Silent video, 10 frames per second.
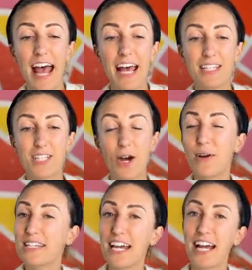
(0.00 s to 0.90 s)
and so
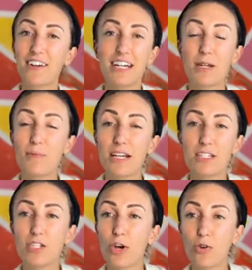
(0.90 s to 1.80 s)
integrity to me is
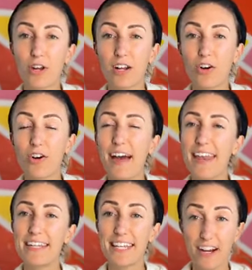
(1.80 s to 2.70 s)
so critical
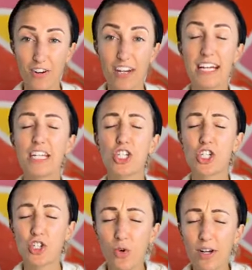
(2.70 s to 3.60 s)
and integrity is
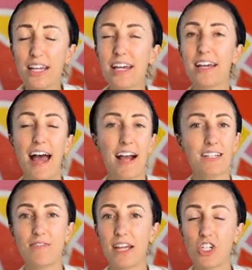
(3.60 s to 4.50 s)
surely an
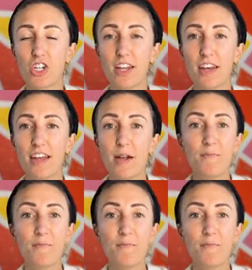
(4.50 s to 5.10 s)
activation